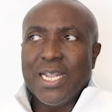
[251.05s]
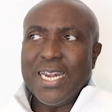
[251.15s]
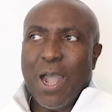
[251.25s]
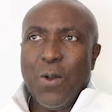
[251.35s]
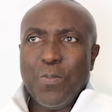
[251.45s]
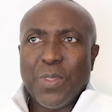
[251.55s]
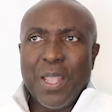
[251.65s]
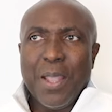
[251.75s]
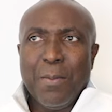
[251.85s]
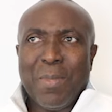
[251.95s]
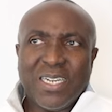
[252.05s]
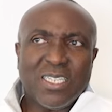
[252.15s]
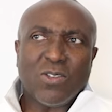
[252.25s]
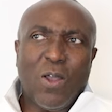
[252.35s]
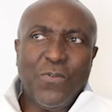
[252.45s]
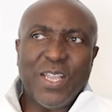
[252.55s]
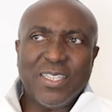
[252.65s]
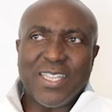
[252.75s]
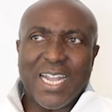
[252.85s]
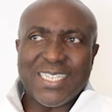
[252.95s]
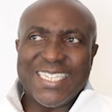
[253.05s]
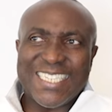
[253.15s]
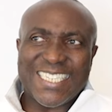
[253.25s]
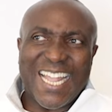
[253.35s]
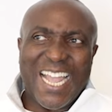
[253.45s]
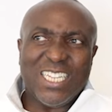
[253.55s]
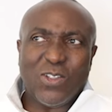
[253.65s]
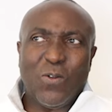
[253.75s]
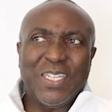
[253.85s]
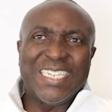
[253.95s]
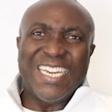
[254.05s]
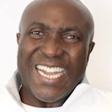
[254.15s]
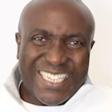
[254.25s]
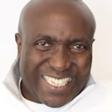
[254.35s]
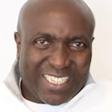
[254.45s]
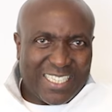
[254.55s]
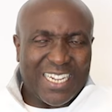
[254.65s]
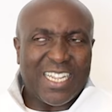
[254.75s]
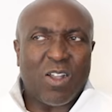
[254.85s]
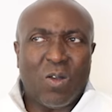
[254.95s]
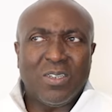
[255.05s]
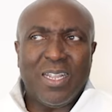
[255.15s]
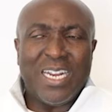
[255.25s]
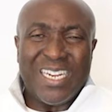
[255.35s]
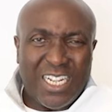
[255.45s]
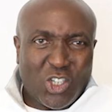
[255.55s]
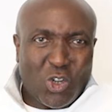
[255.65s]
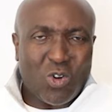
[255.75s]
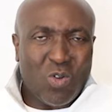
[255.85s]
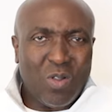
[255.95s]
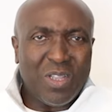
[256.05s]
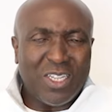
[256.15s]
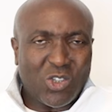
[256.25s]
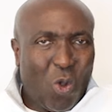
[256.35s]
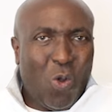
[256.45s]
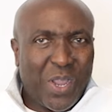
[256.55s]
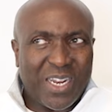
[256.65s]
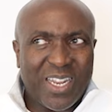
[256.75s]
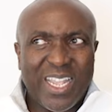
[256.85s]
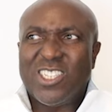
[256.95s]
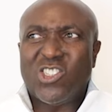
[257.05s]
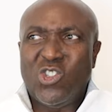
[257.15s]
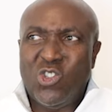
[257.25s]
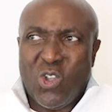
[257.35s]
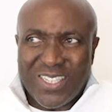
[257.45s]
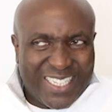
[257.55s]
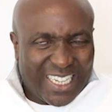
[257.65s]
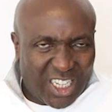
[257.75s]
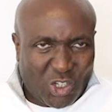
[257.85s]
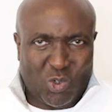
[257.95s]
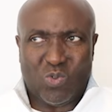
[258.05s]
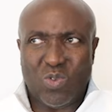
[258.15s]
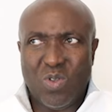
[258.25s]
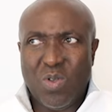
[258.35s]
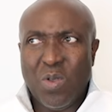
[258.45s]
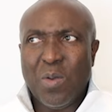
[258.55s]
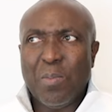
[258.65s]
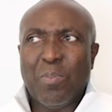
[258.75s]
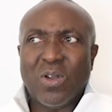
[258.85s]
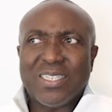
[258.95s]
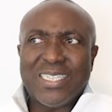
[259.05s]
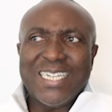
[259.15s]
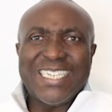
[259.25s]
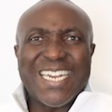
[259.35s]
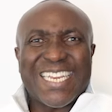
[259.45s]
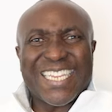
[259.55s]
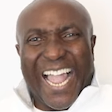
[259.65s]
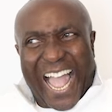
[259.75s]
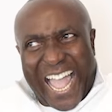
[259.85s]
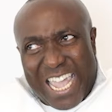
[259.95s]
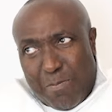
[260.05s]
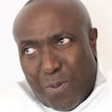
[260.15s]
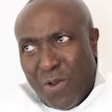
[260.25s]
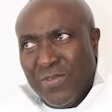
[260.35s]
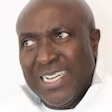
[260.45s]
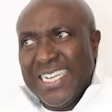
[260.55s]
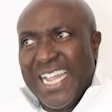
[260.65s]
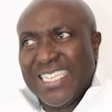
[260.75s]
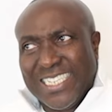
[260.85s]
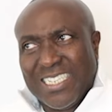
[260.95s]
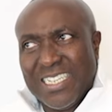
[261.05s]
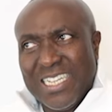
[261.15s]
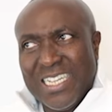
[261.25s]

Now, my discovery is that the size of the debt that a, a nation is owing is not the issue, but the type of the debt